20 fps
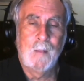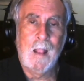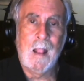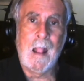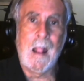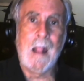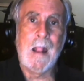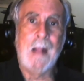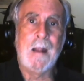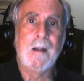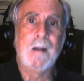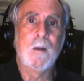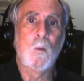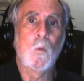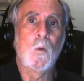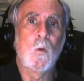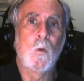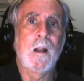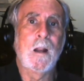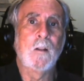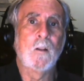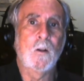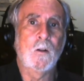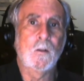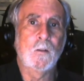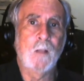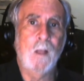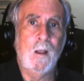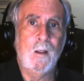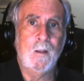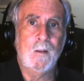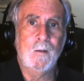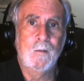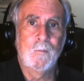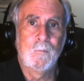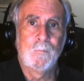I hated what I looked like.